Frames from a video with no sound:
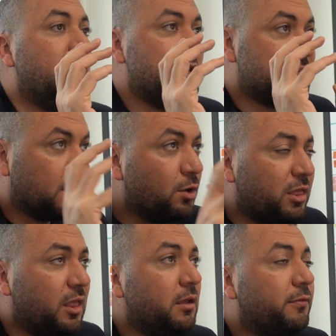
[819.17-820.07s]
That's a good
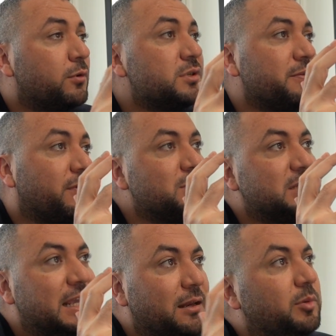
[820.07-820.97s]
thing from
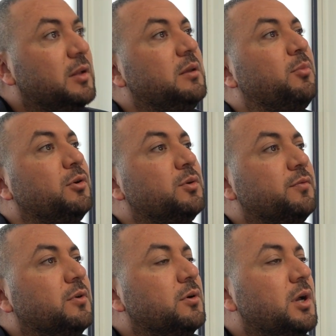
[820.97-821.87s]
scalability point
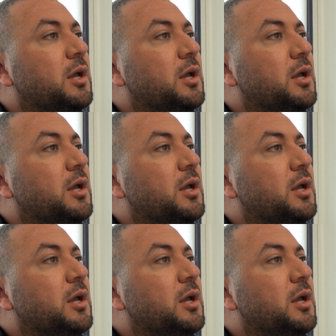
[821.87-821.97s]
of view,